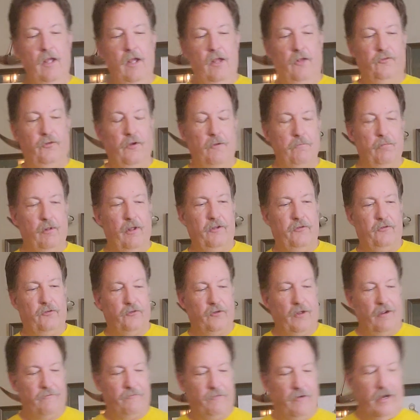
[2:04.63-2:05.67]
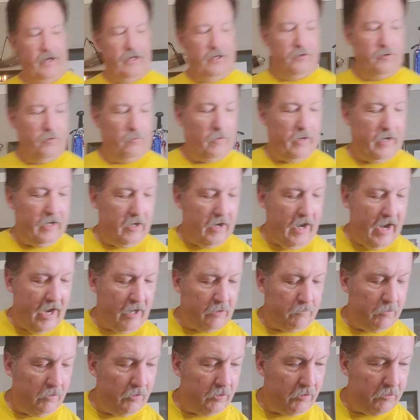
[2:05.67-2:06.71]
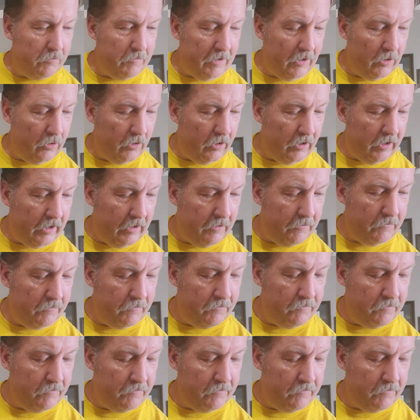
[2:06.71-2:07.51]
Some places I fight in the reenactment community